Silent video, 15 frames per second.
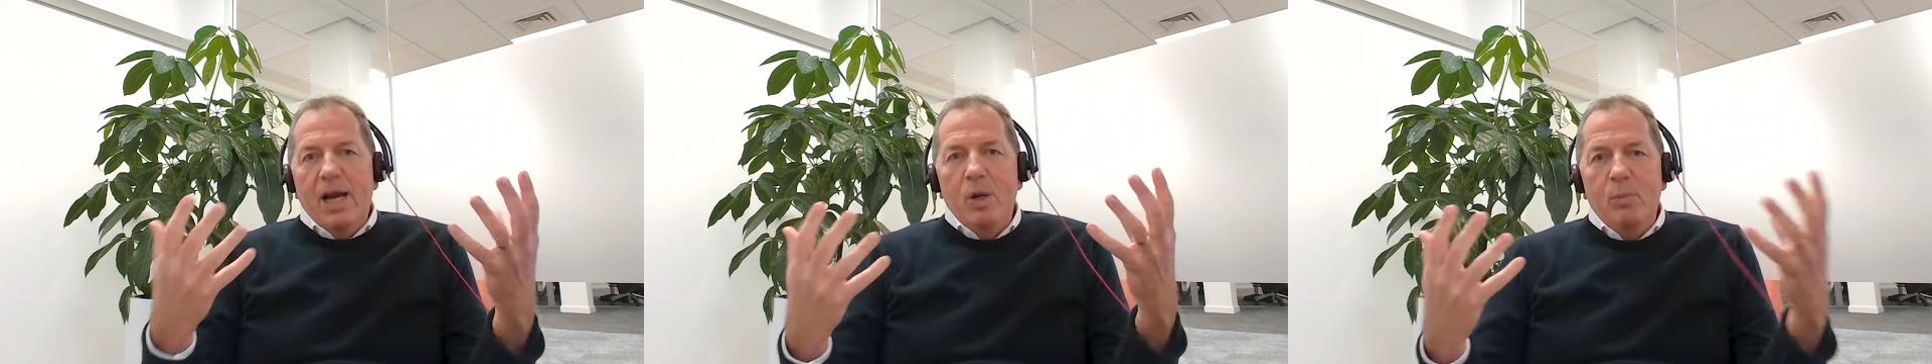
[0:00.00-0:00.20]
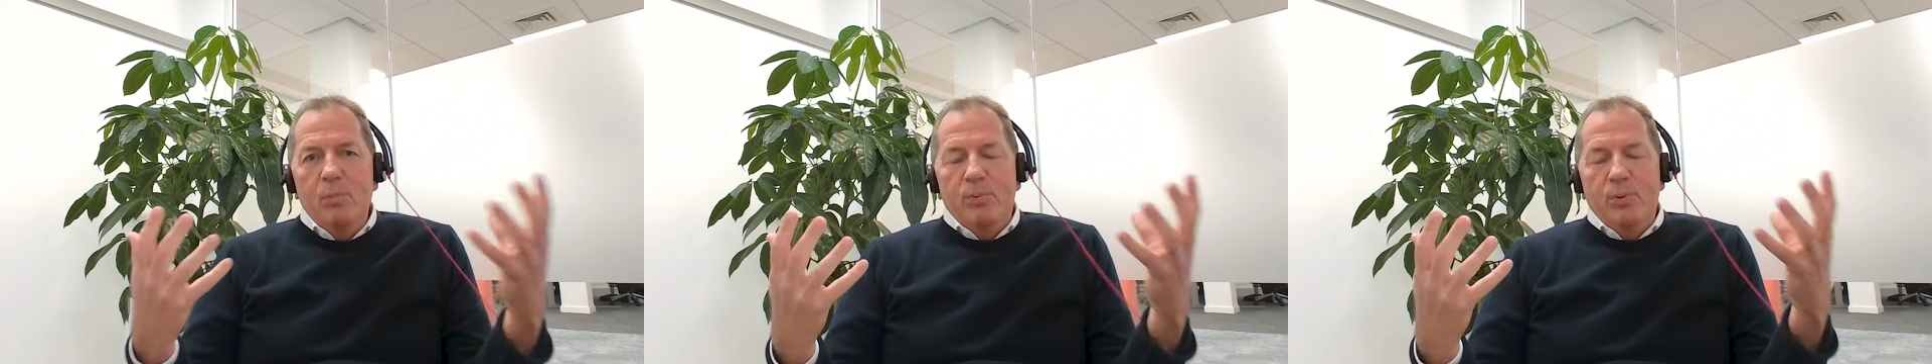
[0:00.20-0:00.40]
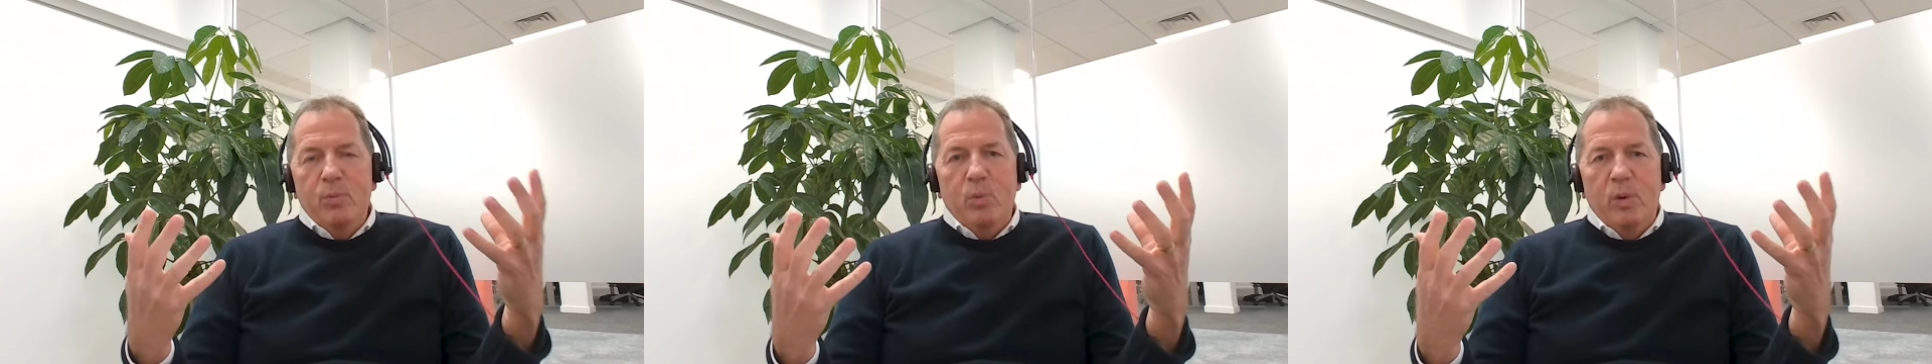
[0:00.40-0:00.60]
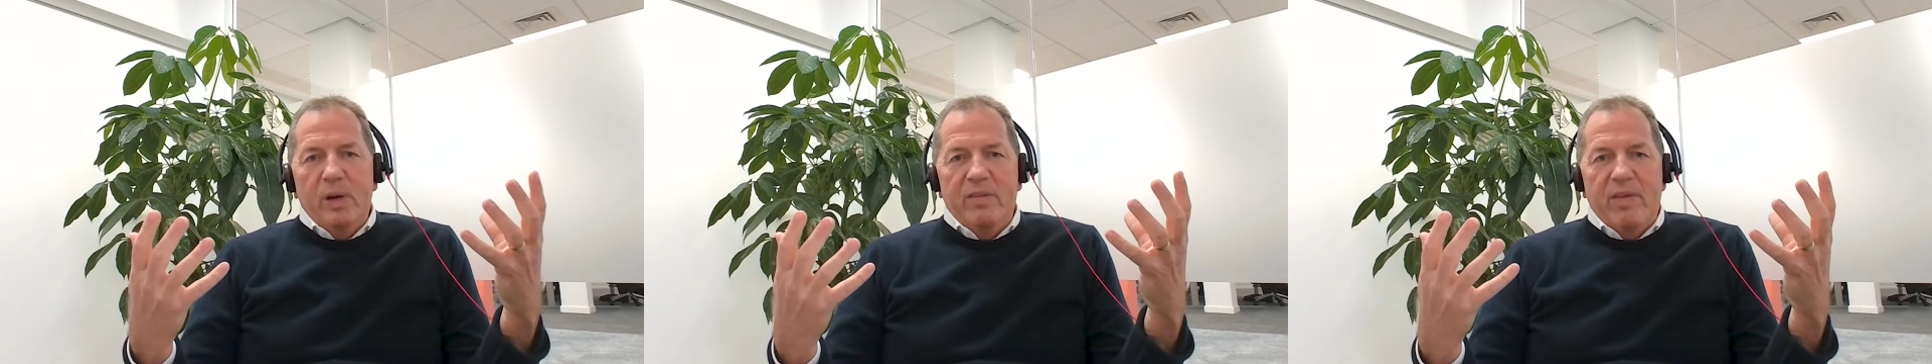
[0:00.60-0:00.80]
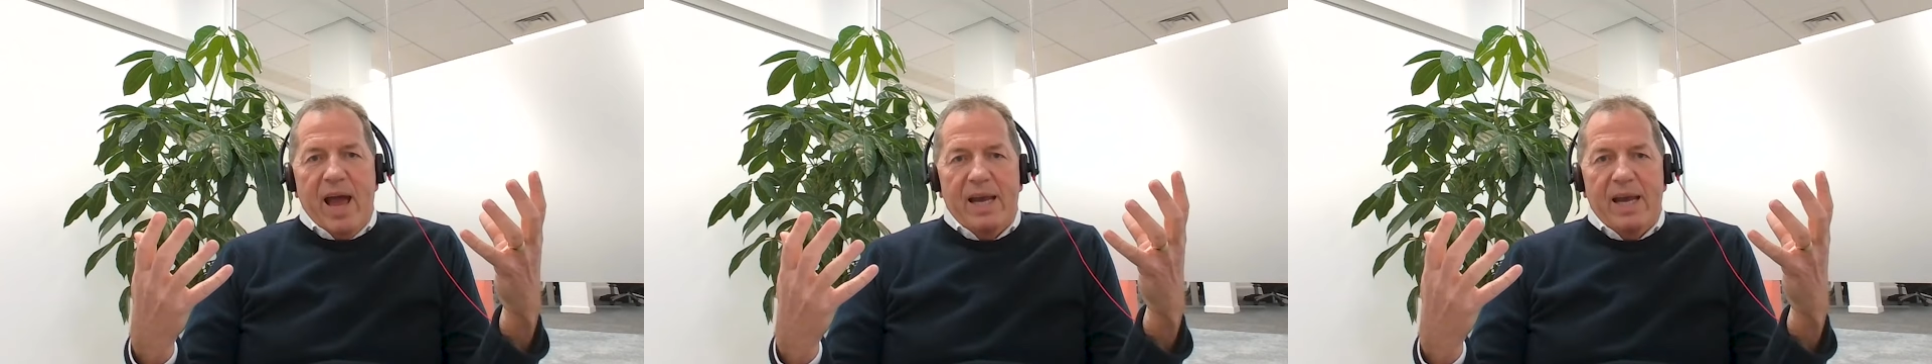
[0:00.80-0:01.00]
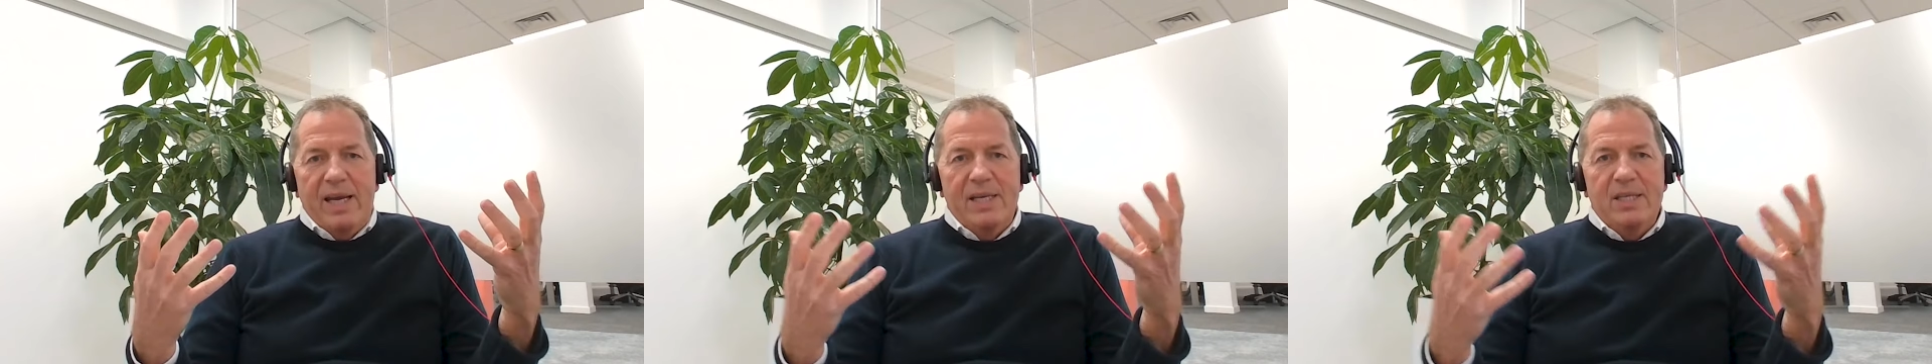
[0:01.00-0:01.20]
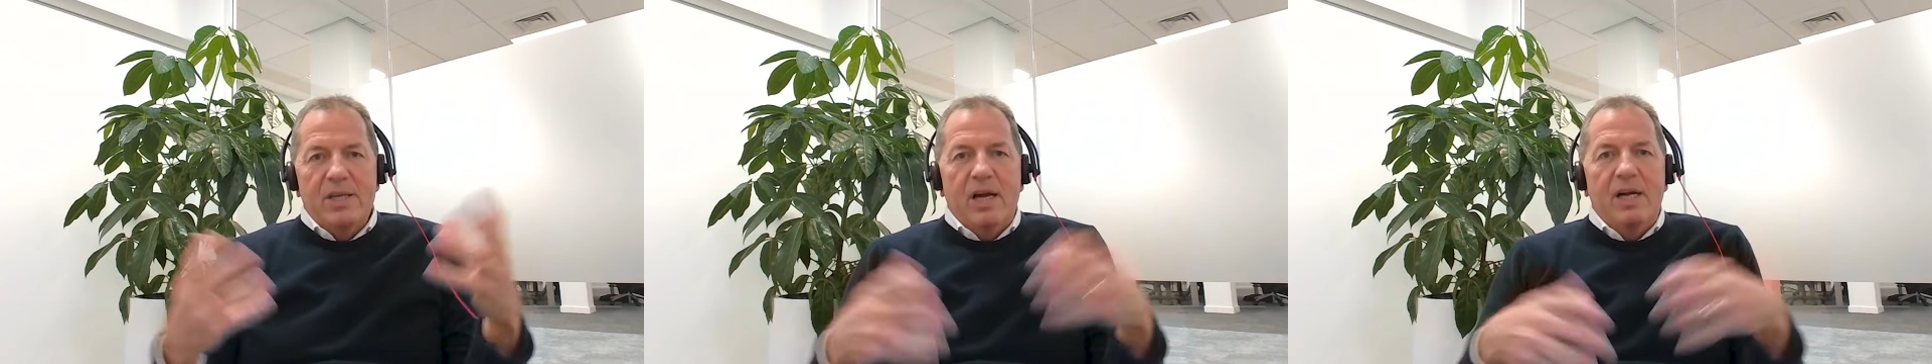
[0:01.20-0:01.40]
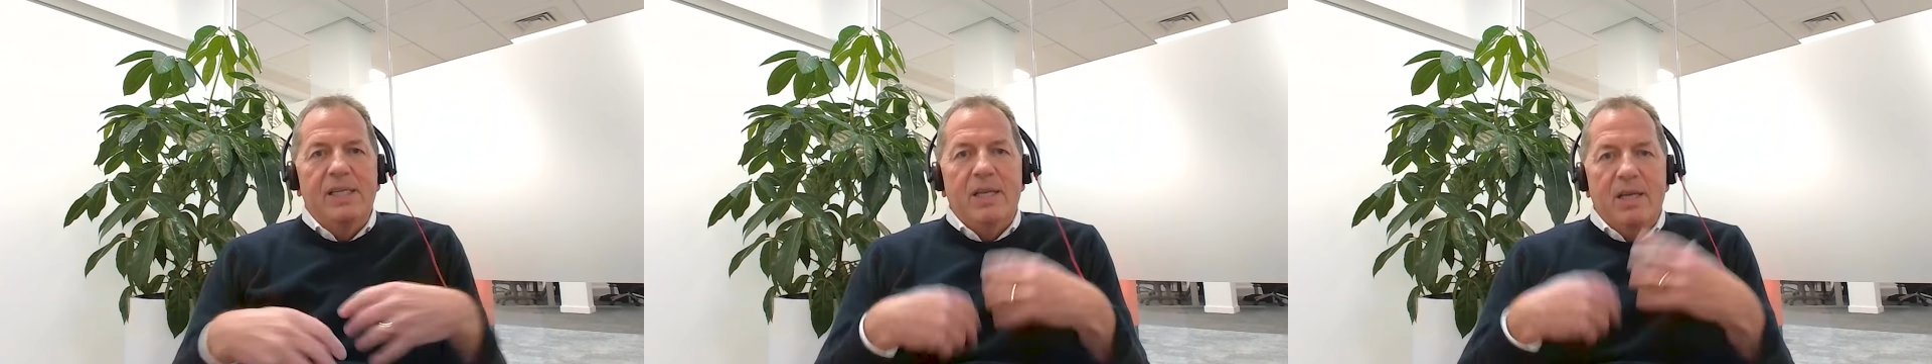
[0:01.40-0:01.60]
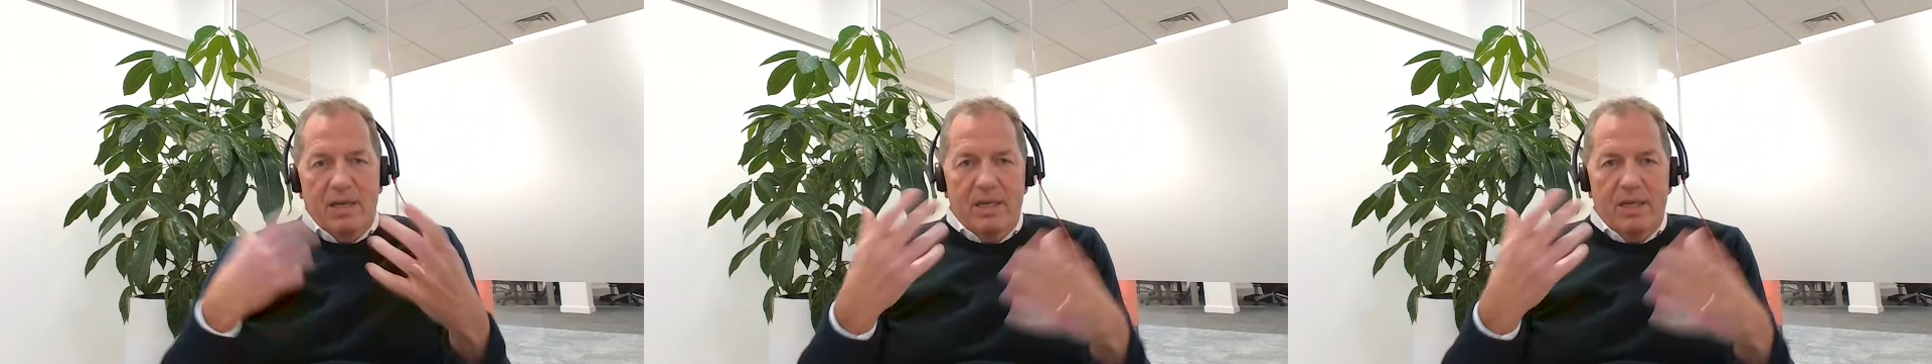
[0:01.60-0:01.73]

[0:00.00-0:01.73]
cope with that is I,